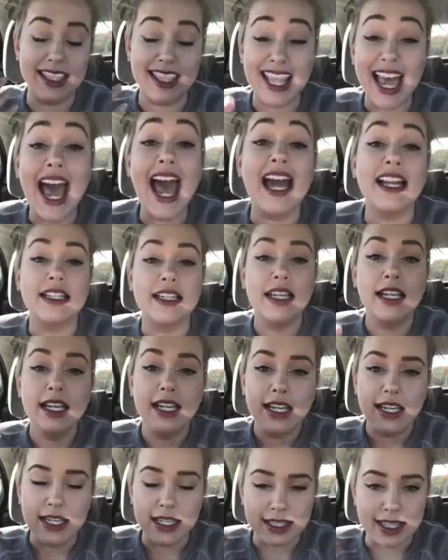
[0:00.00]
That
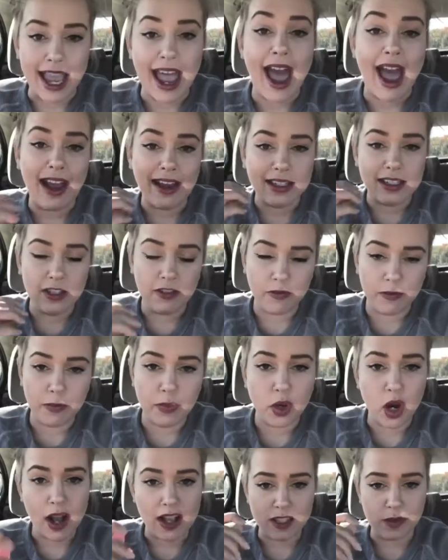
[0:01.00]
is active
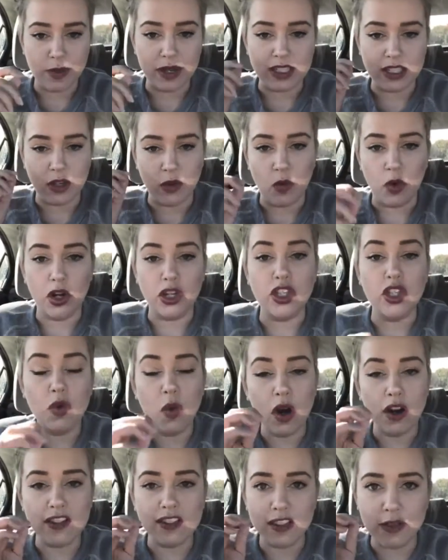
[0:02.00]
prospecting, where you
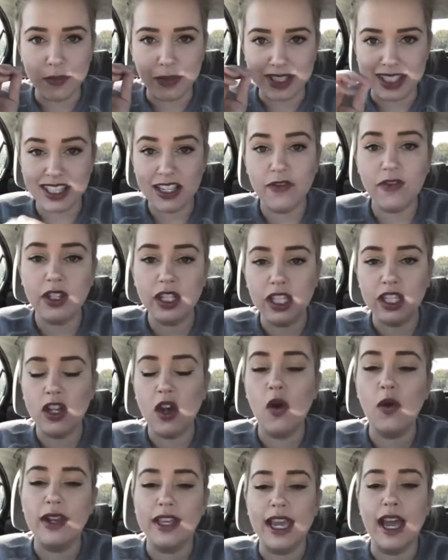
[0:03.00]
are specifically
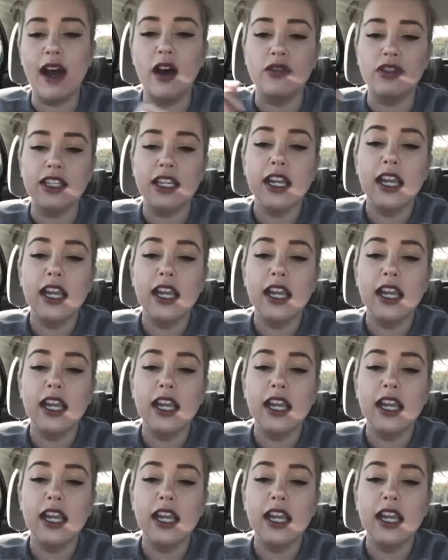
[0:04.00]
going out